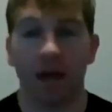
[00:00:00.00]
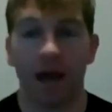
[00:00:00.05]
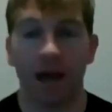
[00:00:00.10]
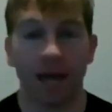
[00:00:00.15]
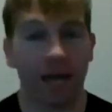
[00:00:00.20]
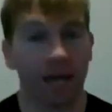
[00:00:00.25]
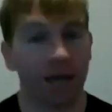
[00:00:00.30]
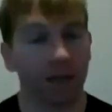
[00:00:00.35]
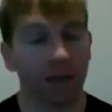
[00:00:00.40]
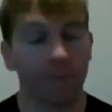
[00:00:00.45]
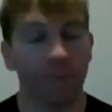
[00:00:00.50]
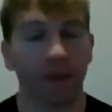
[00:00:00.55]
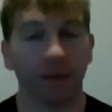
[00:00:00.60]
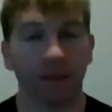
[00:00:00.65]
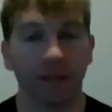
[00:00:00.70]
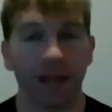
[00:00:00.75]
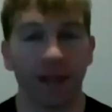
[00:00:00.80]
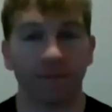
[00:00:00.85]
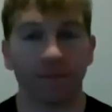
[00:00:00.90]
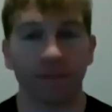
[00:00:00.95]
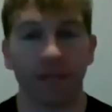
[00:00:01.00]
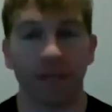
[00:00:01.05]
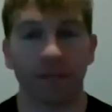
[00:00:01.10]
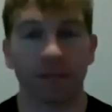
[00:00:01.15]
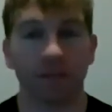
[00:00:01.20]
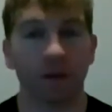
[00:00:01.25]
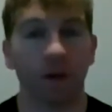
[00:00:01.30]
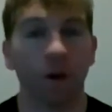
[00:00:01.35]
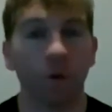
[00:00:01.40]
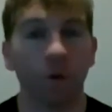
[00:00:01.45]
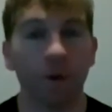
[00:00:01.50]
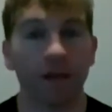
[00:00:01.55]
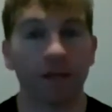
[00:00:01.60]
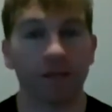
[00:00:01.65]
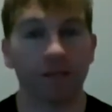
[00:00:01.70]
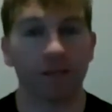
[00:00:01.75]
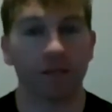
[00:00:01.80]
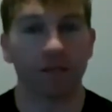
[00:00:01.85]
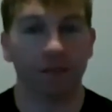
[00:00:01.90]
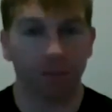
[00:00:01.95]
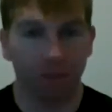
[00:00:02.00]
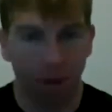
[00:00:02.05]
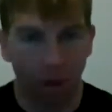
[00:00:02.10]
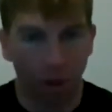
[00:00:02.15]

in an Olympic lift, it's always